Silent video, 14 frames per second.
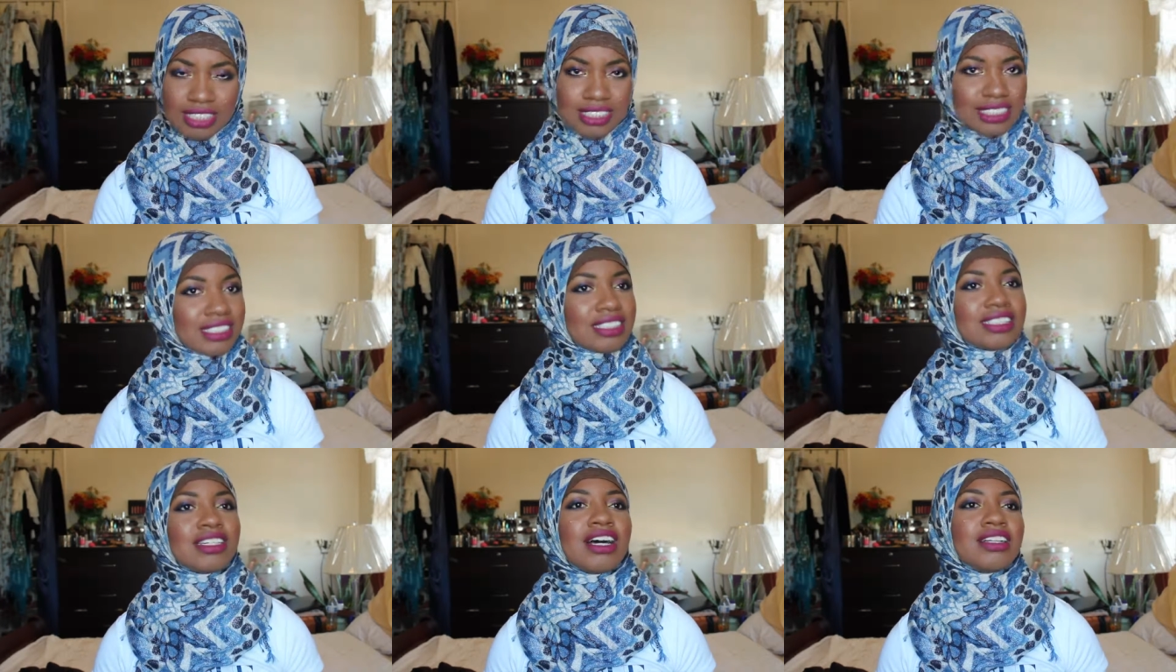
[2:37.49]
this
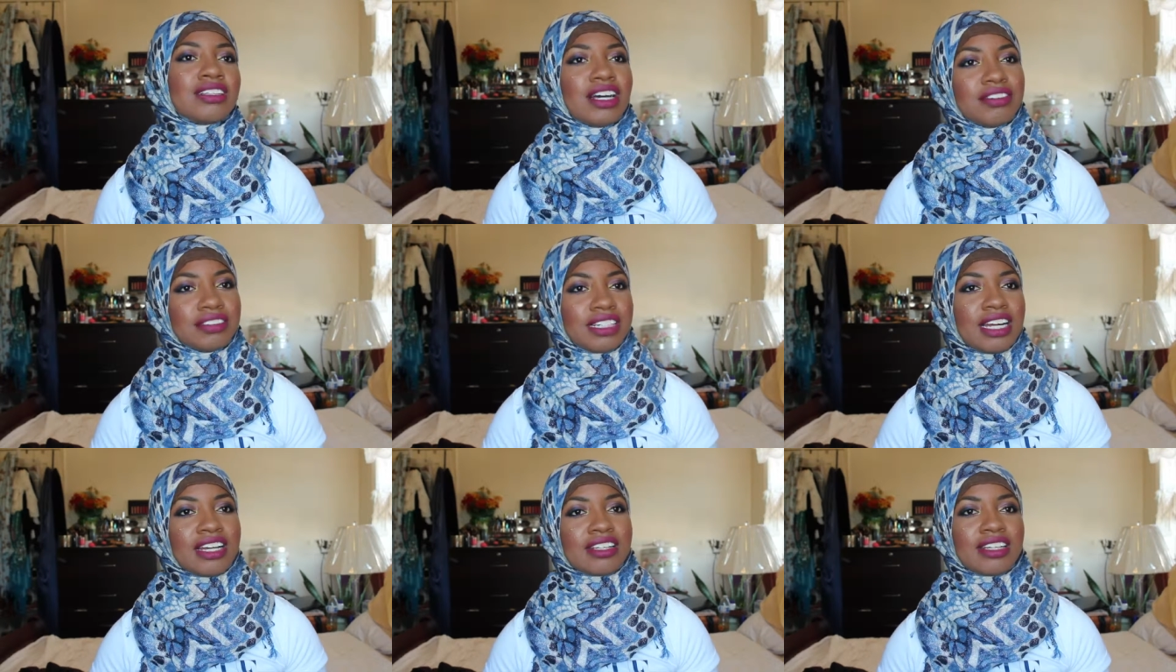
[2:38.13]
is I love
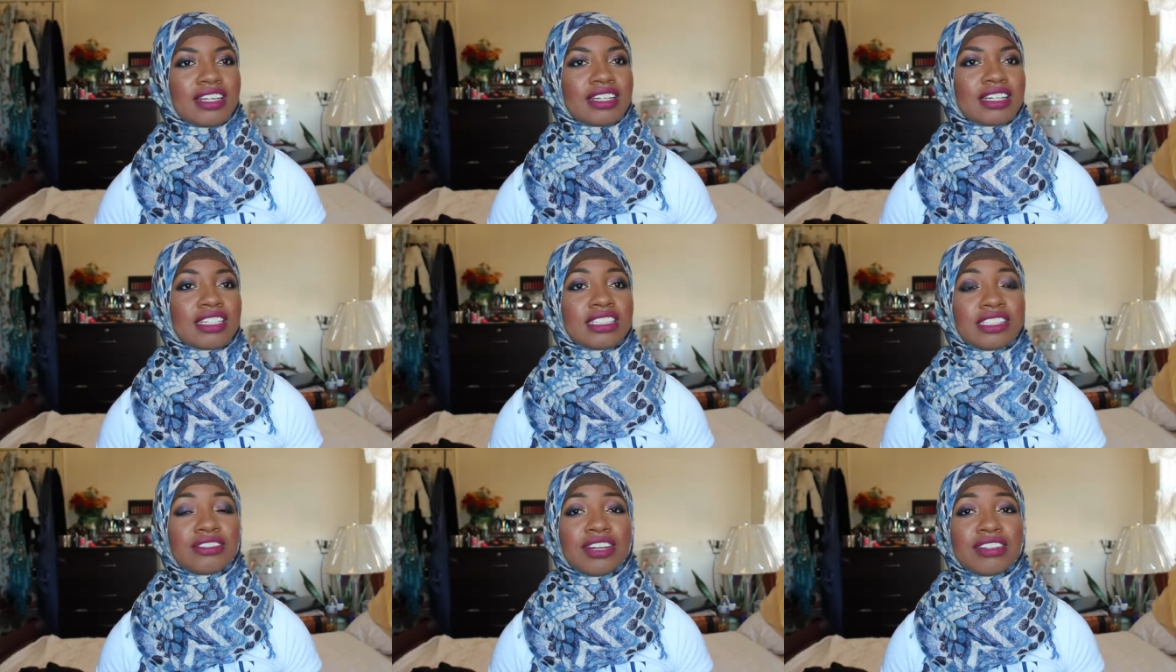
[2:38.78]
it I think
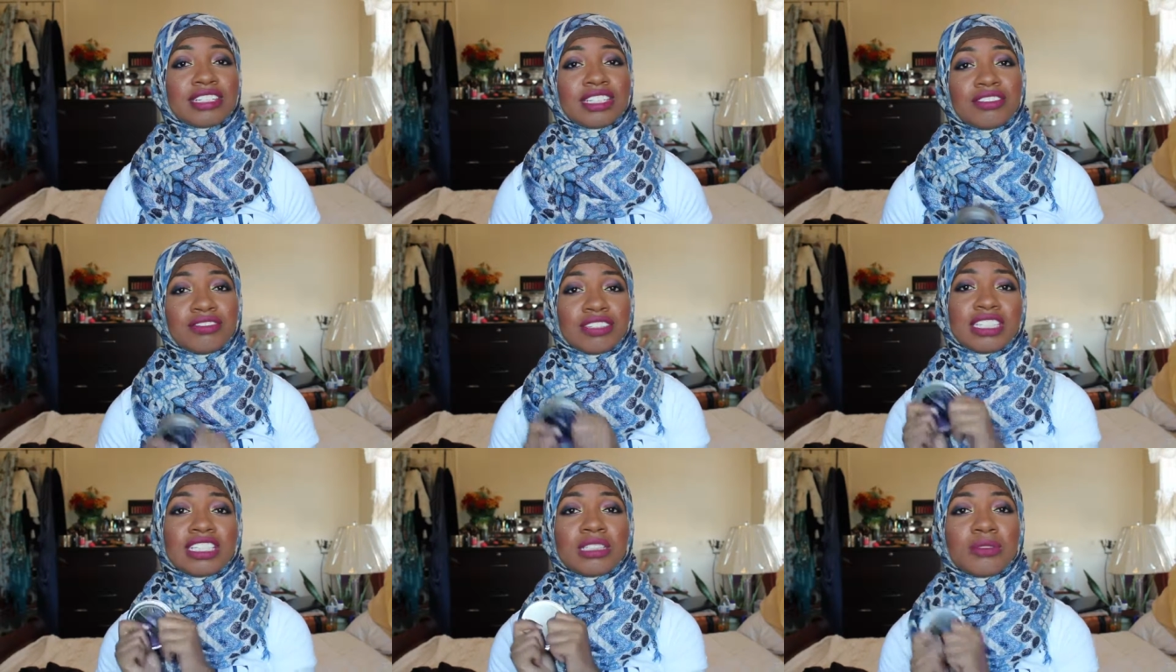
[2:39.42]
this is very
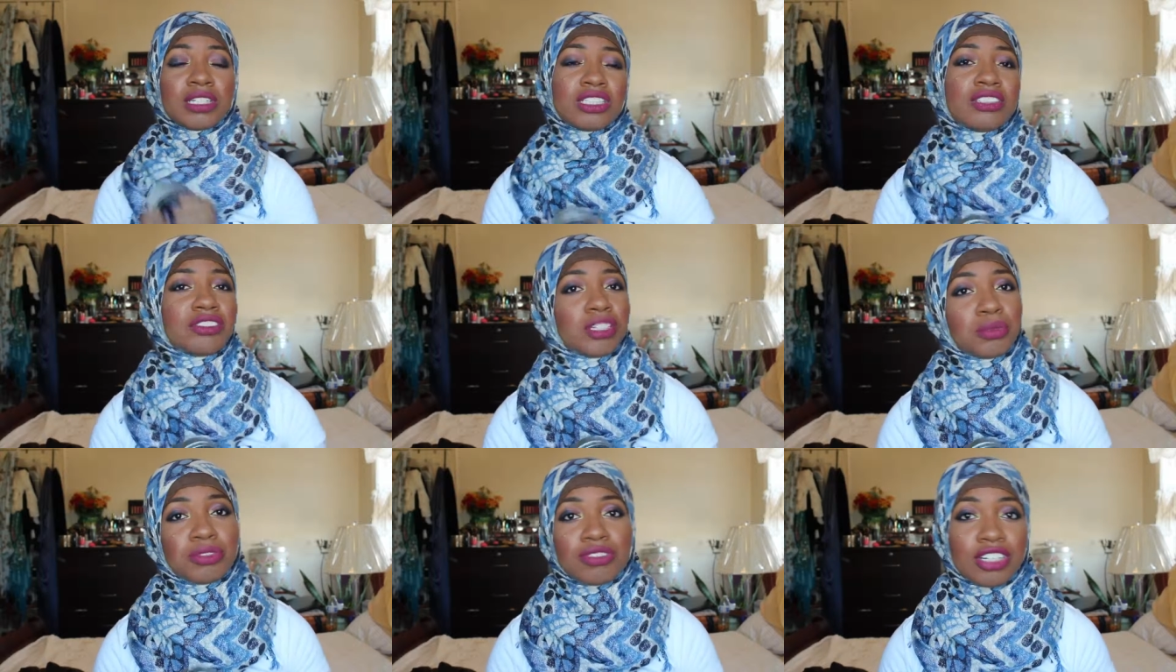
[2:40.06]
convenient especially if
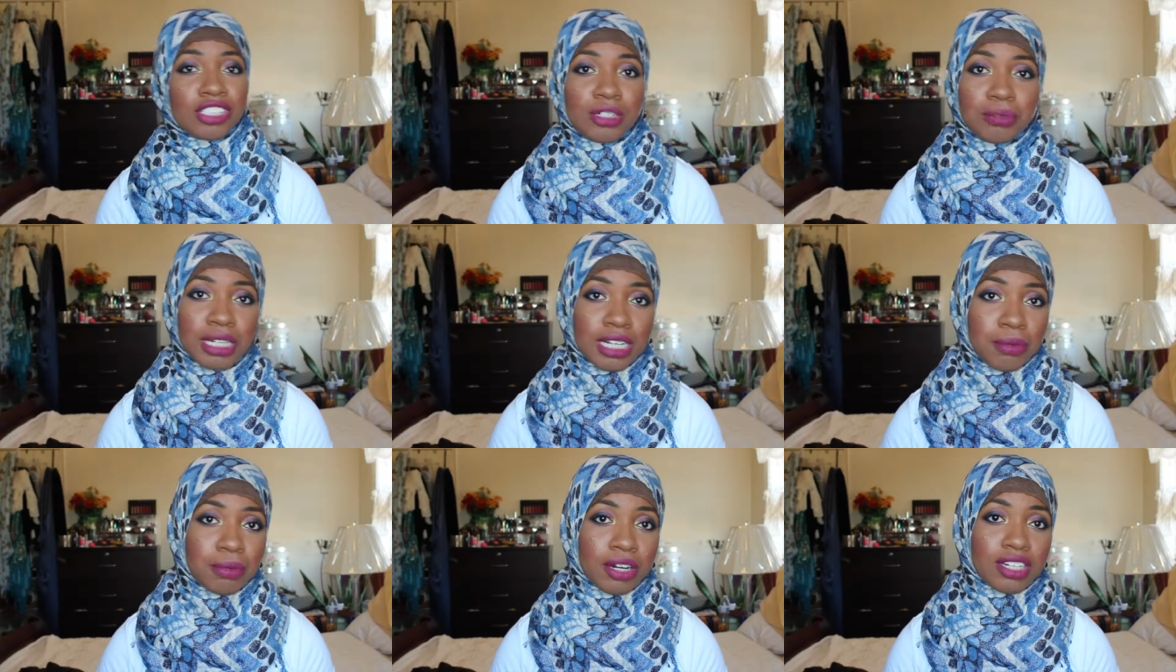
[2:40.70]
you're a professional
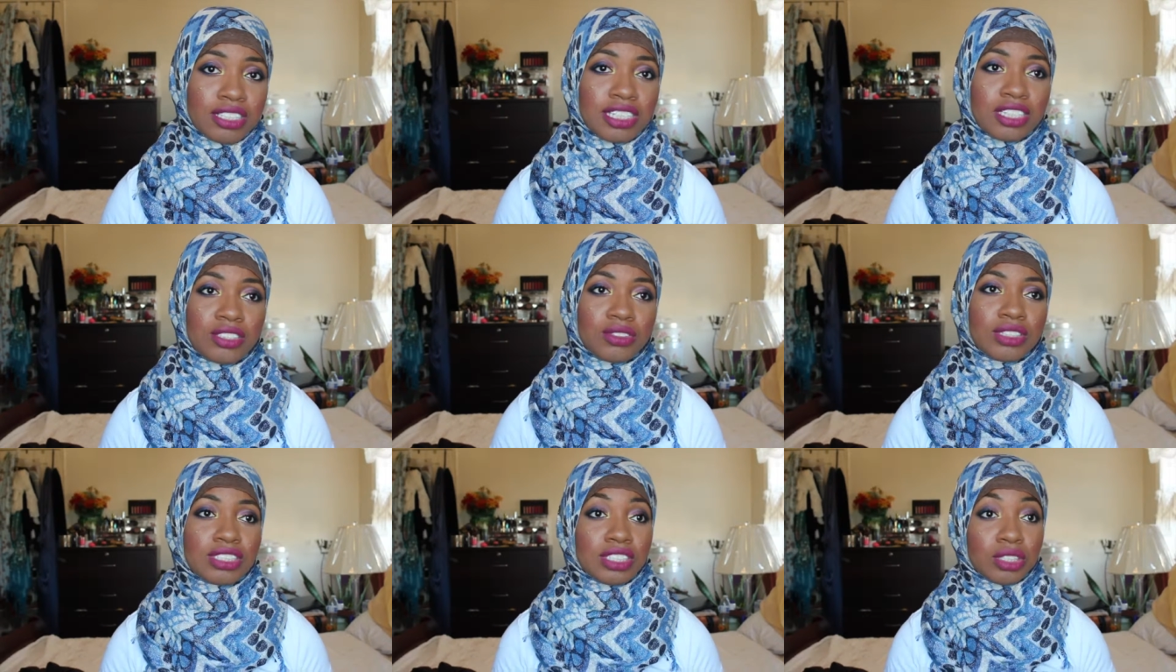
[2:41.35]
makeup artist and
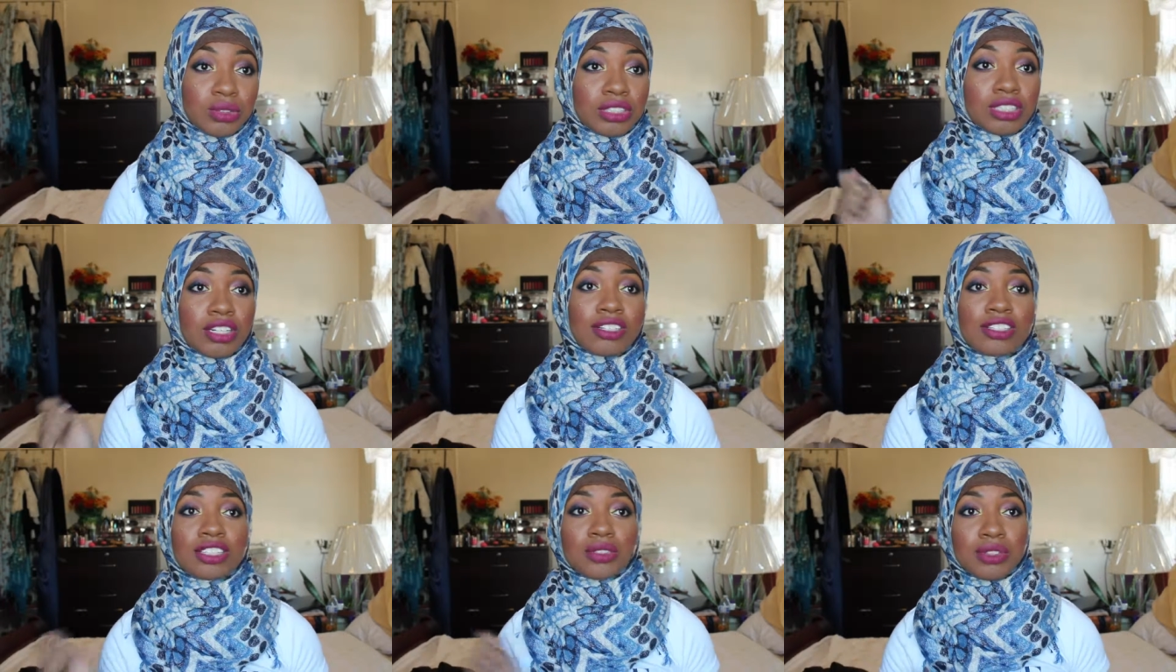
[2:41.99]
you need to switch
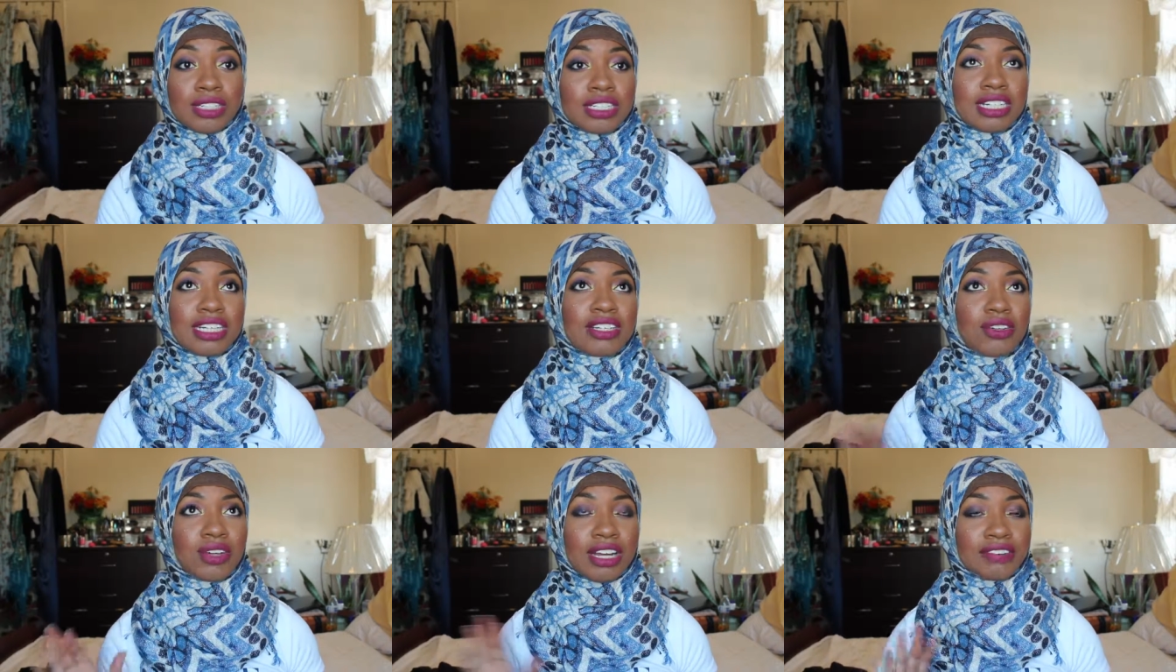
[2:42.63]
colors quickly
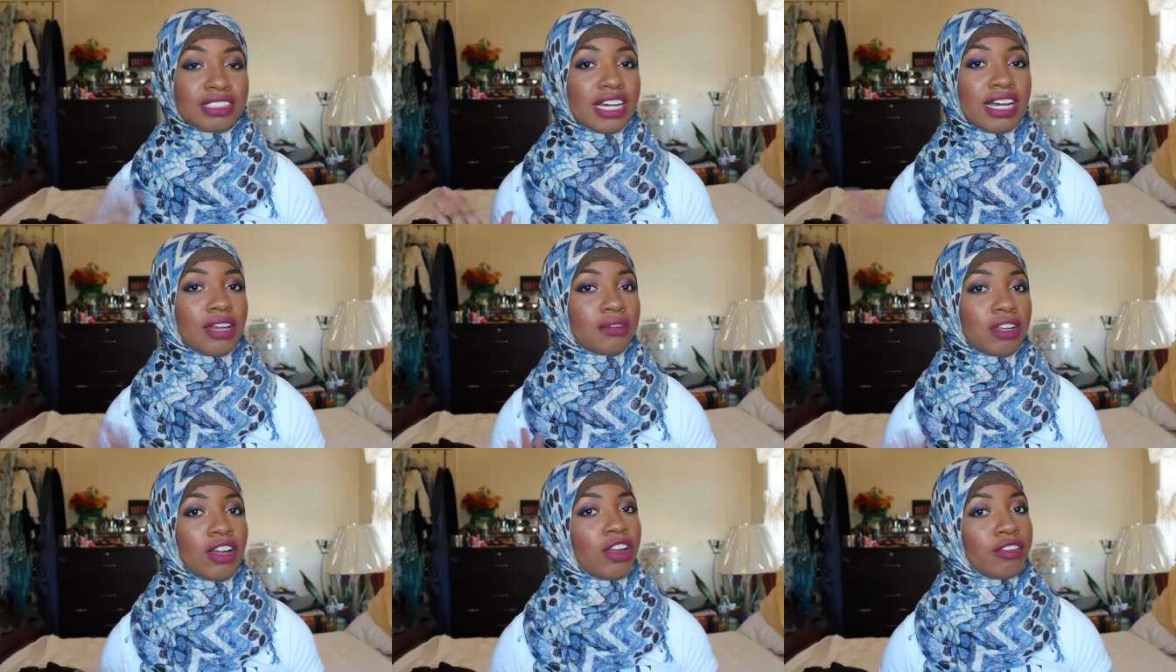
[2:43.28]
and don't have
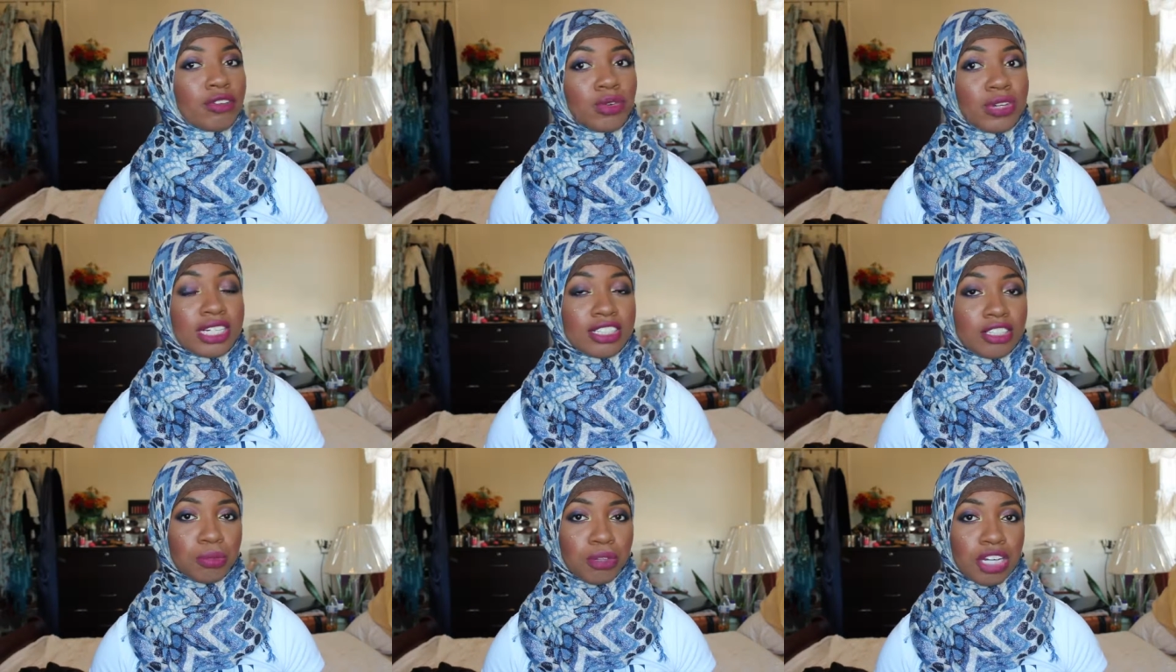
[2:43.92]
time for
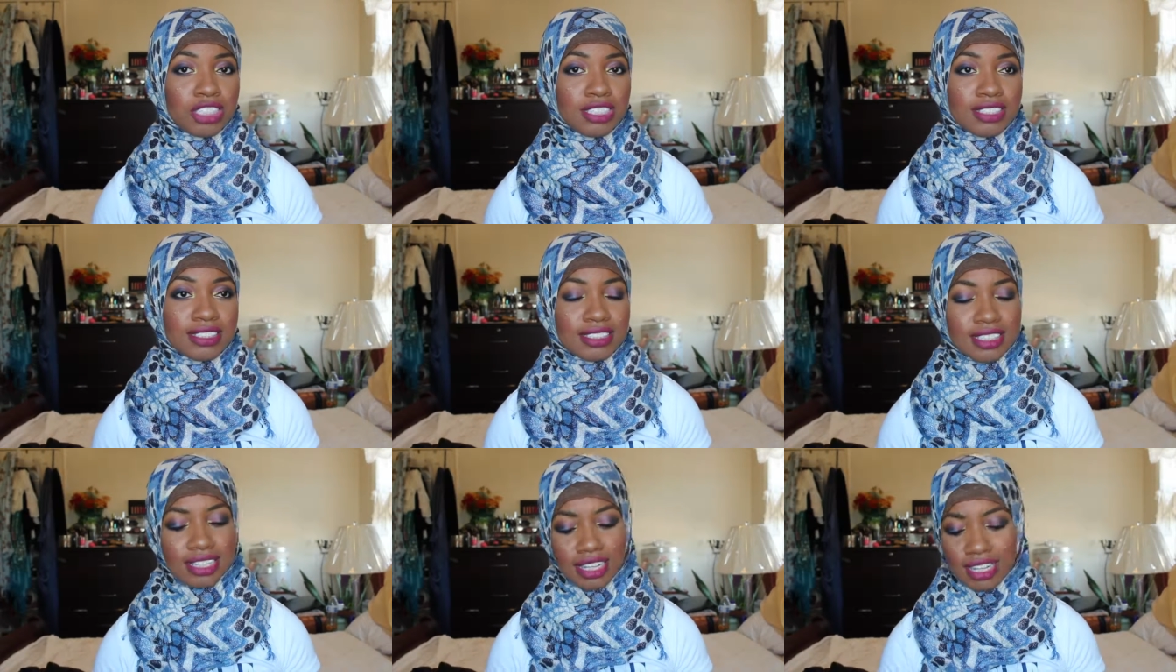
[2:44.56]
wetting your
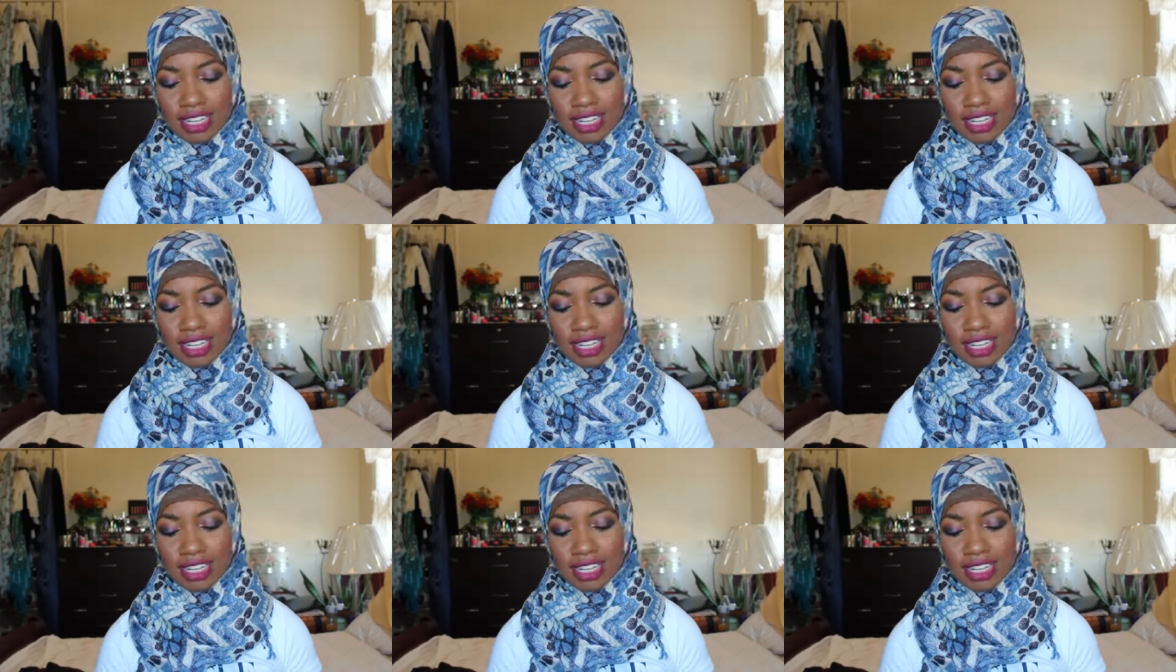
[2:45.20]
brushes